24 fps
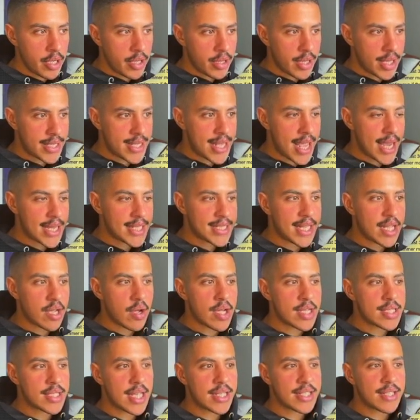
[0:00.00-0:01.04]
The text now
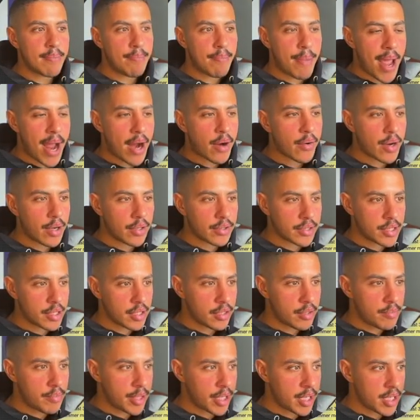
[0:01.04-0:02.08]
has to have a background
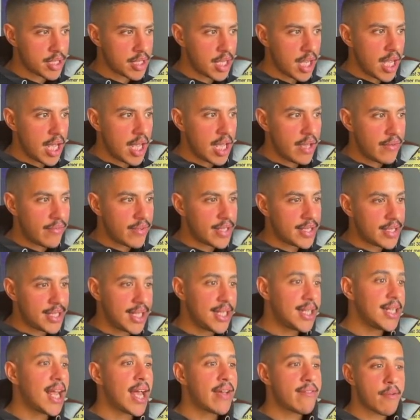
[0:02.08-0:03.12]
color because if it
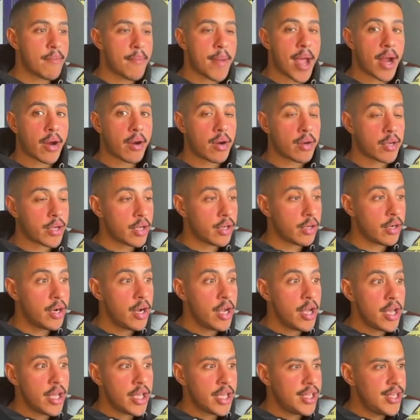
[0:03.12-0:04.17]
didn't have a background color,
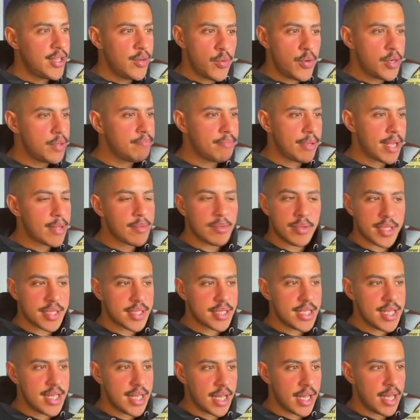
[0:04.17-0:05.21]
you wouldn't be able to
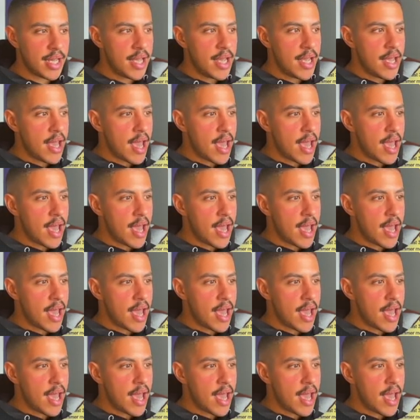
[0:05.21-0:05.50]
see it.